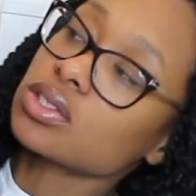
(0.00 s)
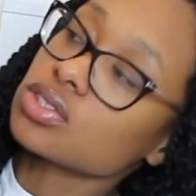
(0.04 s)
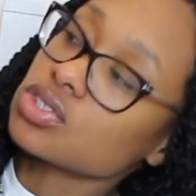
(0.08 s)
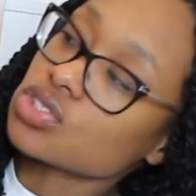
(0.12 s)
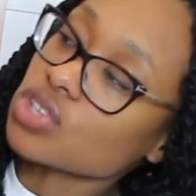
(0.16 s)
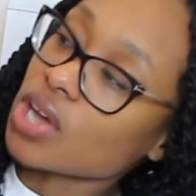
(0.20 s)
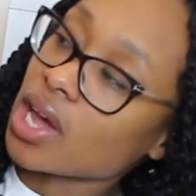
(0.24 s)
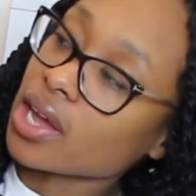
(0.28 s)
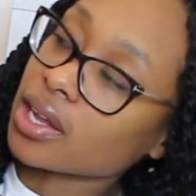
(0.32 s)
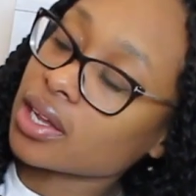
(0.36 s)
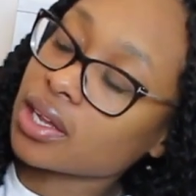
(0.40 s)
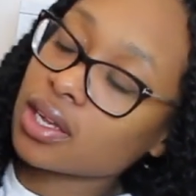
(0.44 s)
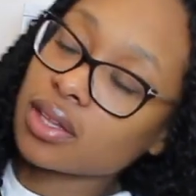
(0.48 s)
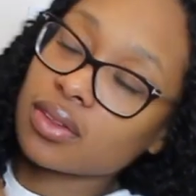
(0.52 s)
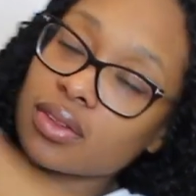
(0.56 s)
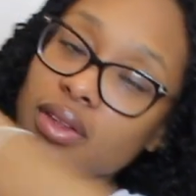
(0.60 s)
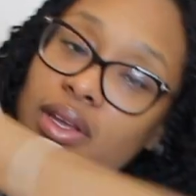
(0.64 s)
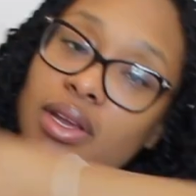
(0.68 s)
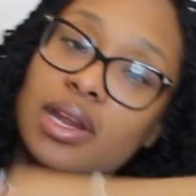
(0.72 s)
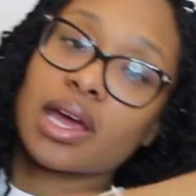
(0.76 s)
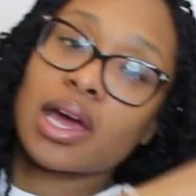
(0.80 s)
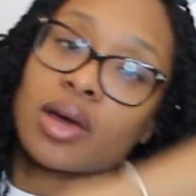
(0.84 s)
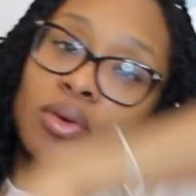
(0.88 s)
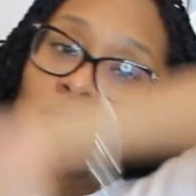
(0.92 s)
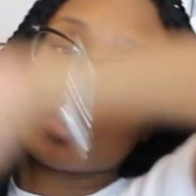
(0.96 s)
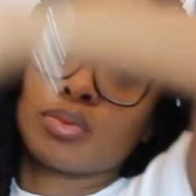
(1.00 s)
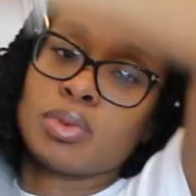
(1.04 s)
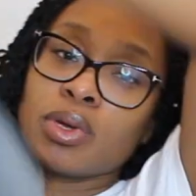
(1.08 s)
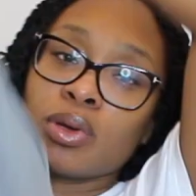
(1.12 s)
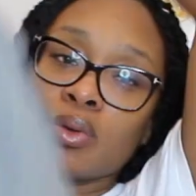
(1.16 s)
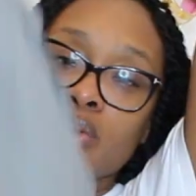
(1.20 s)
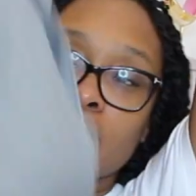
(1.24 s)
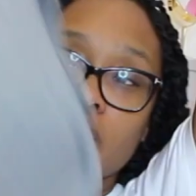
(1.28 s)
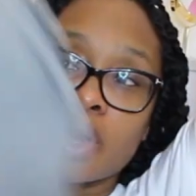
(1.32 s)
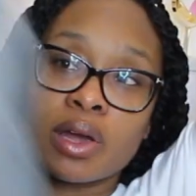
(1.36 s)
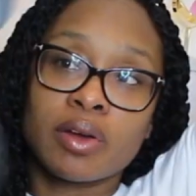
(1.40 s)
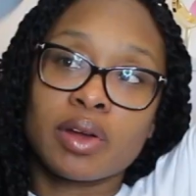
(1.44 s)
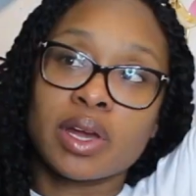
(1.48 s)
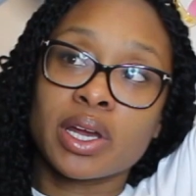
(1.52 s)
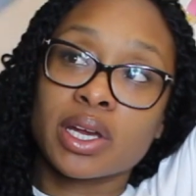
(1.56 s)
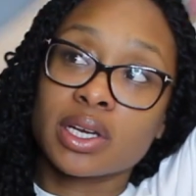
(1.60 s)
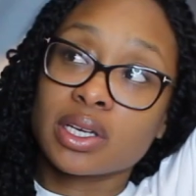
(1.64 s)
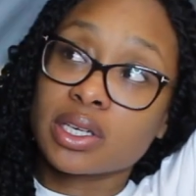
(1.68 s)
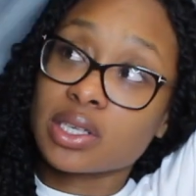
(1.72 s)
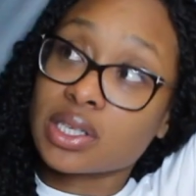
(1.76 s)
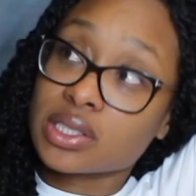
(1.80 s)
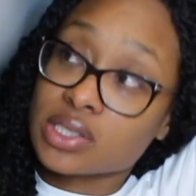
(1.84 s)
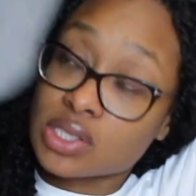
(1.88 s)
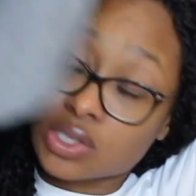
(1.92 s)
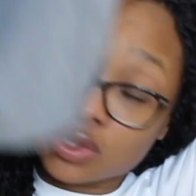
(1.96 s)
jacket that I will be
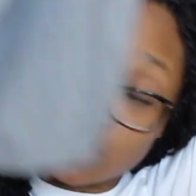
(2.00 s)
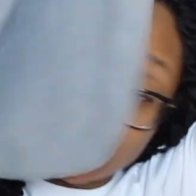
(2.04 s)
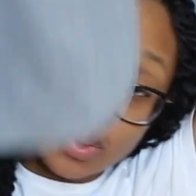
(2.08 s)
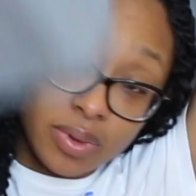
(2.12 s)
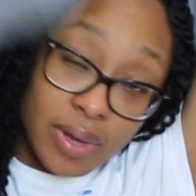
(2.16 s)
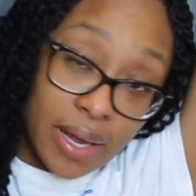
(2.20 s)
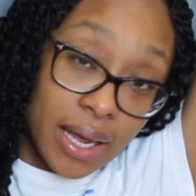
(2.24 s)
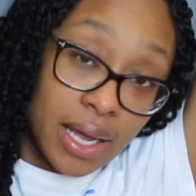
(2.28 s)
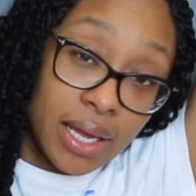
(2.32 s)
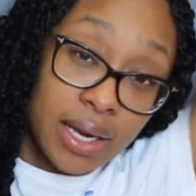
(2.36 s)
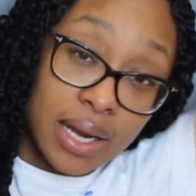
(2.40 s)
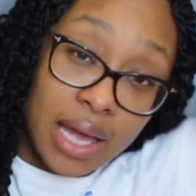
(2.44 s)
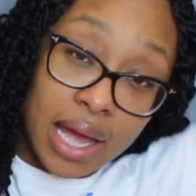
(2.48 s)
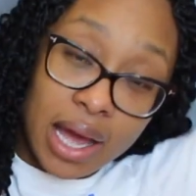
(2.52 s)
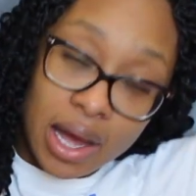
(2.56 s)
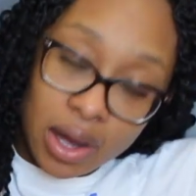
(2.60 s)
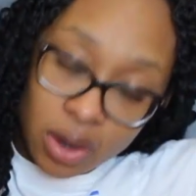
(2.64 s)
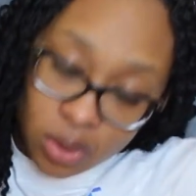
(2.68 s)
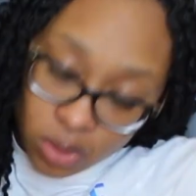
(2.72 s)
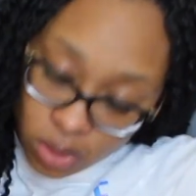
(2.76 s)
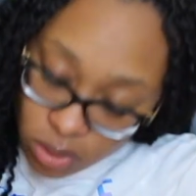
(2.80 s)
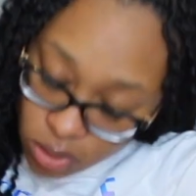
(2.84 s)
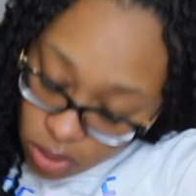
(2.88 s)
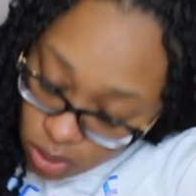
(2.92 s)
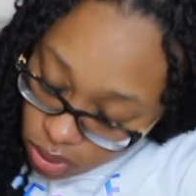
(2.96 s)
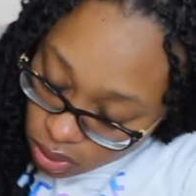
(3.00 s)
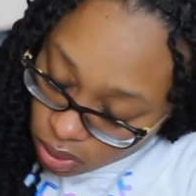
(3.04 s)
wearing to head out